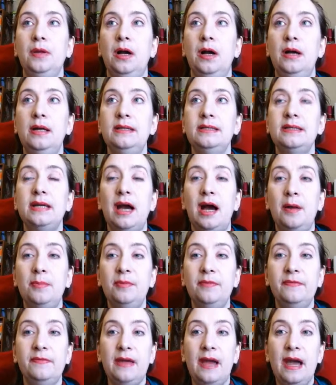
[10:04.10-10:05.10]
On top
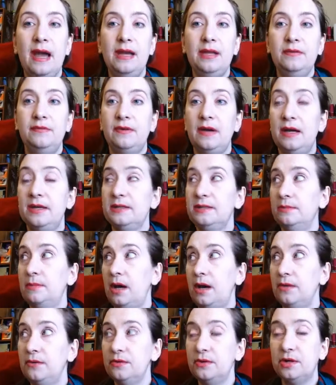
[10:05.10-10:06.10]
of that, you've got some
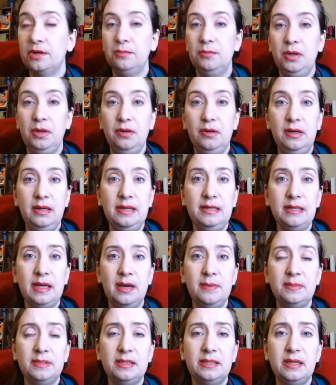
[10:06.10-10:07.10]
other community
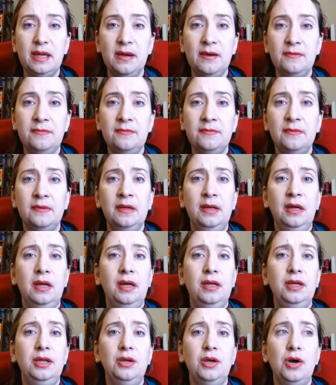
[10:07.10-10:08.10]
type stuff.
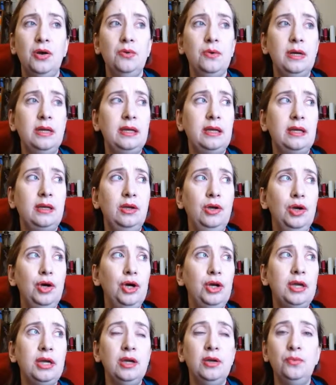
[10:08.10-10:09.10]
You know,
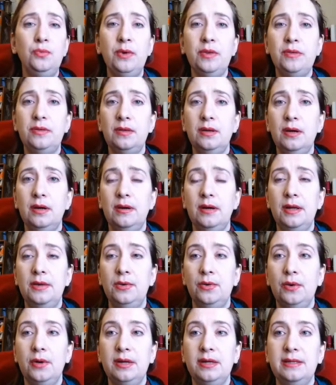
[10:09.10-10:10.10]
hook in with an
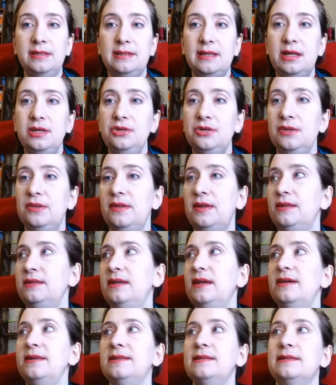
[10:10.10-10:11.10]
organization that
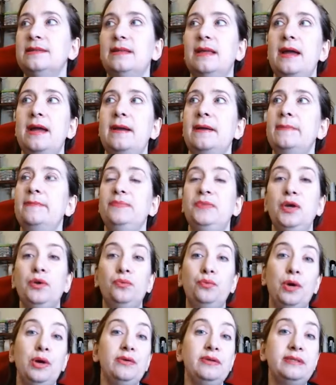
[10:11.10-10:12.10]
does like a
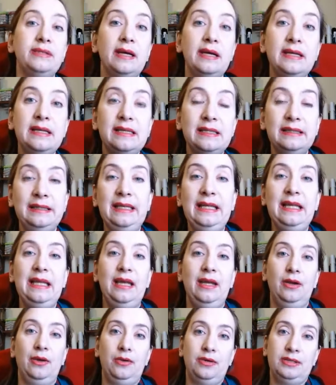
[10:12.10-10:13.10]
roadside
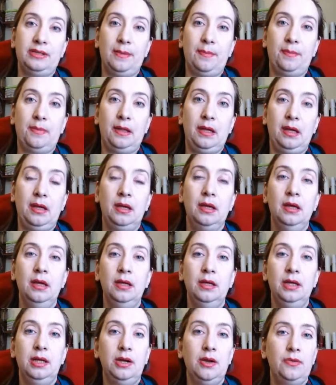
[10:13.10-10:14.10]
cleaning or something.
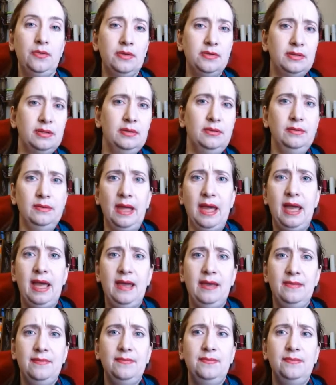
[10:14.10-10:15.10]
You know, there's a little,
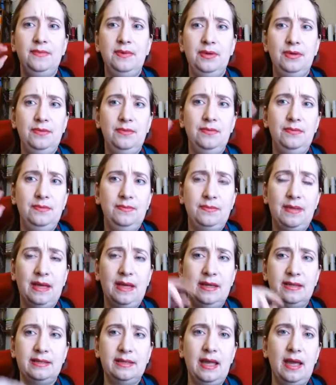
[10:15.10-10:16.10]
hey, they
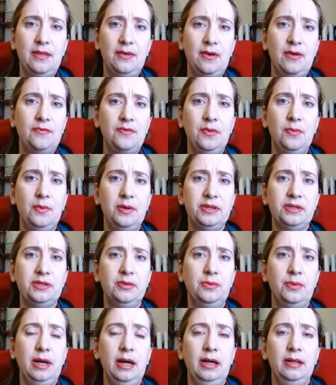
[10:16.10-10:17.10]
get together every once
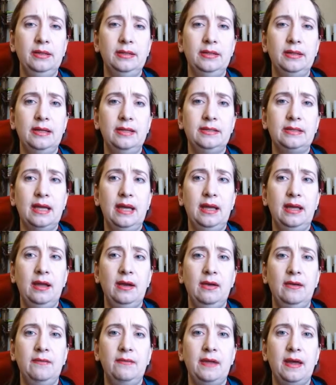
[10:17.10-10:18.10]
in a while and take
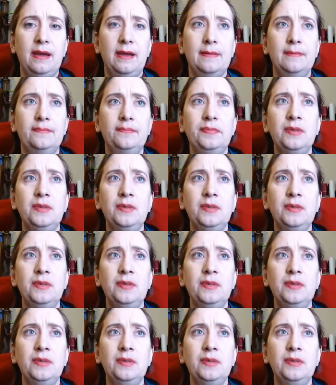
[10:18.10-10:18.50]
care of that.